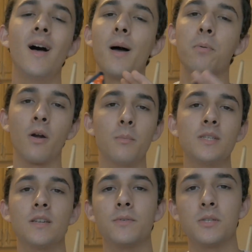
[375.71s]
I
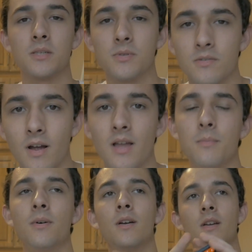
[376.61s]
promise if you
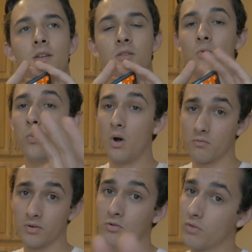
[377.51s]
subscribe, you won't
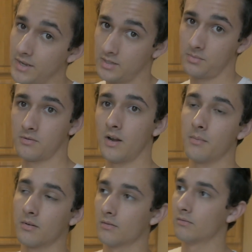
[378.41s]
regret
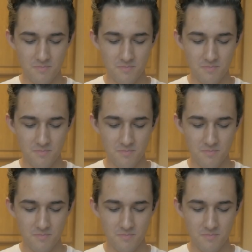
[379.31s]
subscribing.